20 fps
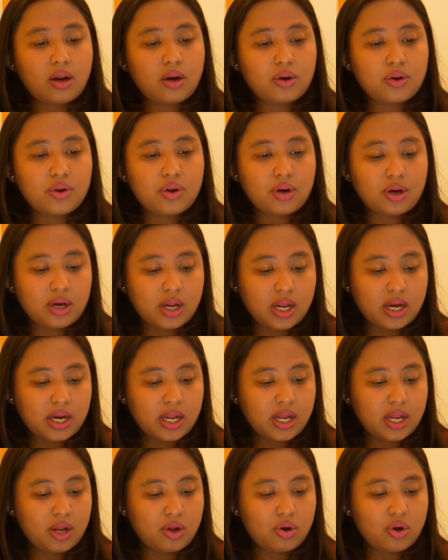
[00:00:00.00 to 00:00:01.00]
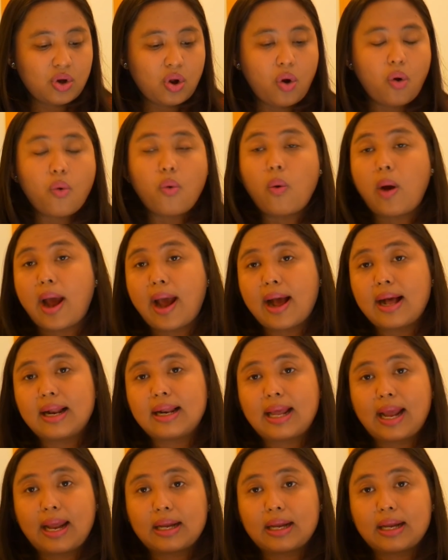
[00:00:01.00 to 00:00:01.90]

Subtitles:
you know well